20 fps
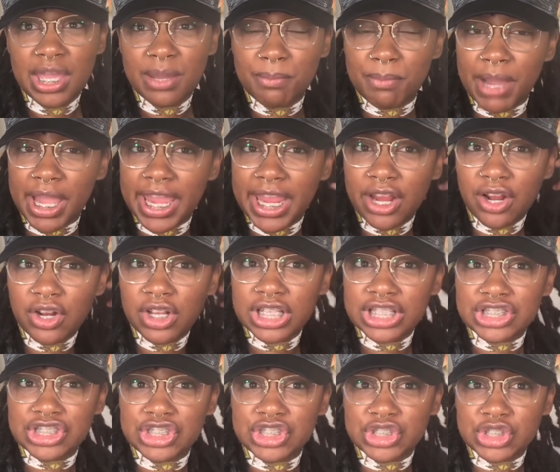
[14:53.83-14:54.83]
My hair
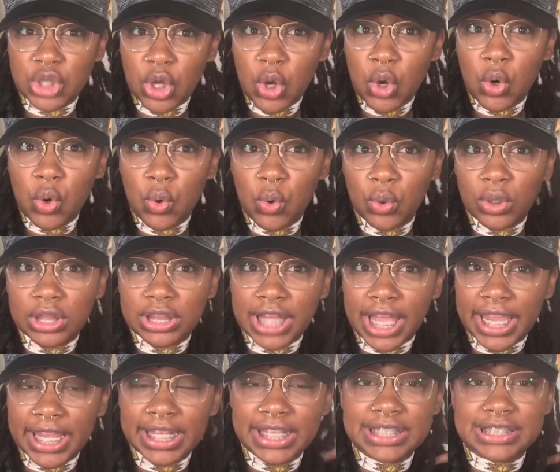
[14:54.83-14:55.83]
is so
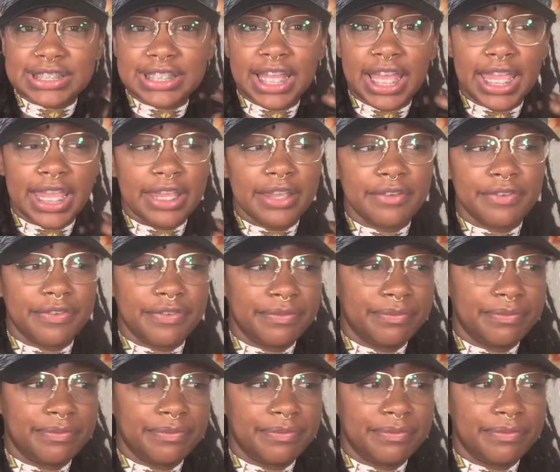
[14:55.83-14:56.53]
light. It's like